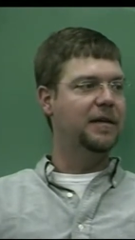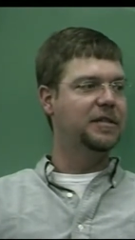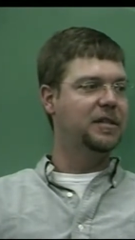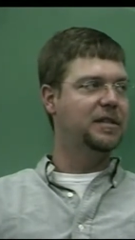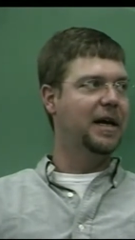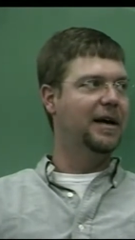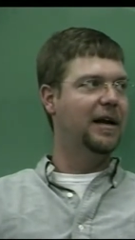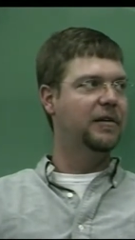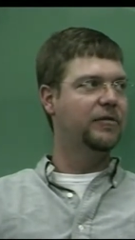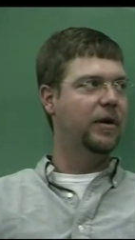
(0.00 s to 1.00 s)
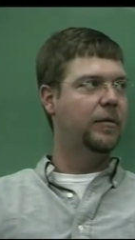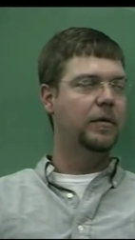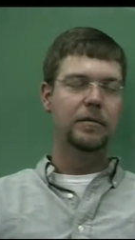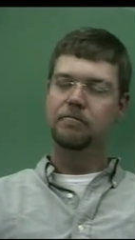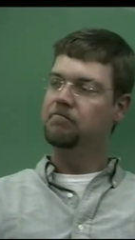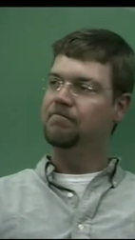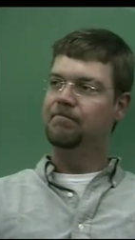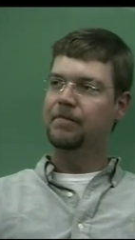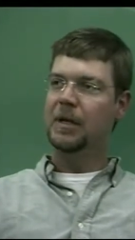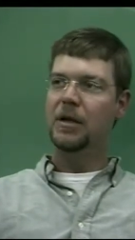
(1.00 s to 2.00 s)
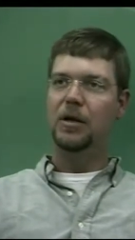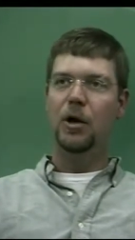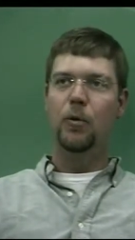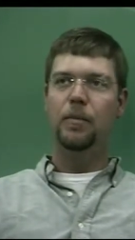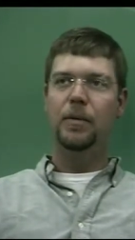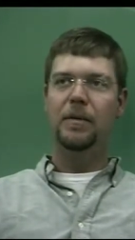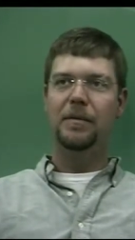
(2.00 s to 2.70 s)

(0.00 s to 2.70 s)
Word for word: Is she staying out of trouble? Nope.